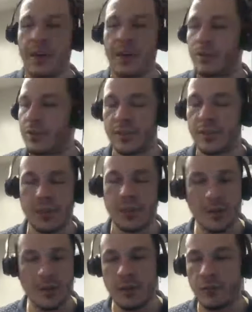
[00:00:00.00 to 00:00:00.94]
And I was just
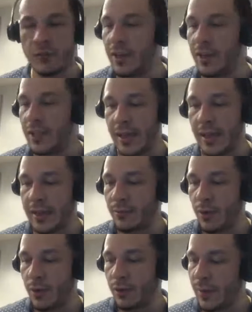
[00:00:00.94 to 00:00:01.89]
really like
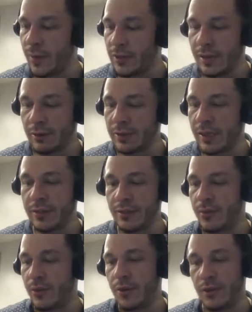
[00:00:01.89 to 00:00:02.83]
one of those beers. I was like,
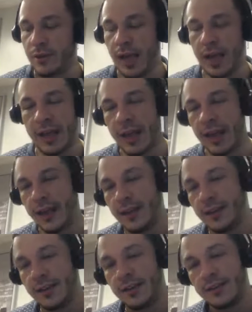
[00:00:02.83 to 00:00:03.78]
no, I, I
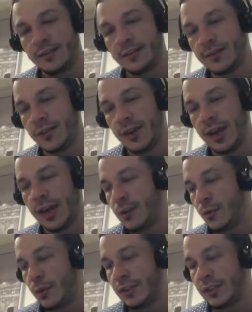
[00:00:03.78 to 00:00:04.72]
you know, I
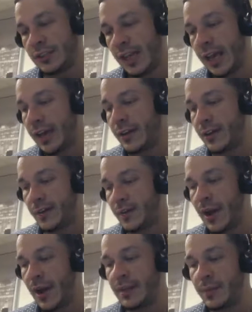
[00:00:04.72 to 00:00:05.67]
don't want this to end
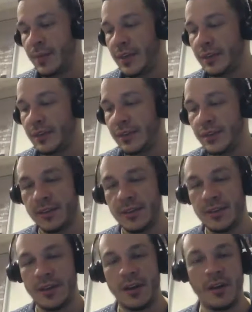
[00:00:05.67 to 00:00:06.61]
by any means.
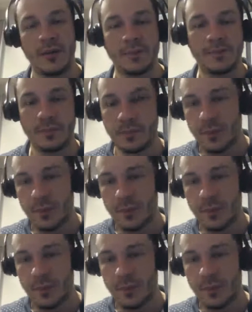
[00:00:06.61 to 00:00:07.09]
Which one was that again?